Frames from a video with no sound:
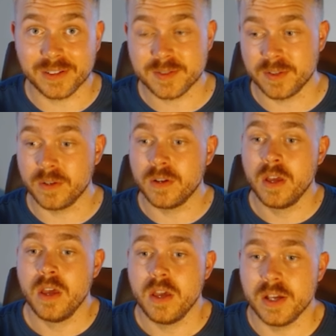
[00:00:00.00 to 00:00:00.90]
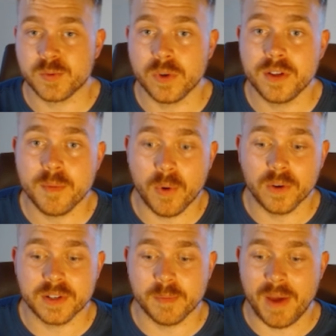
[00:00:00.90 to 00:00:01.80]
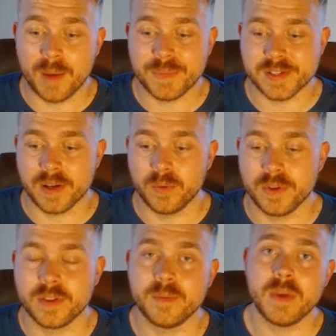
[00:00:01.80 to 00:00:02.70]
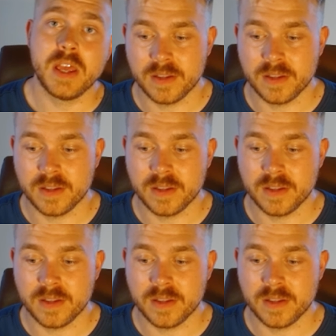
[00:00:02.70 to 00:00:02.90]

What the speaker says: So it's really important to map this out with them.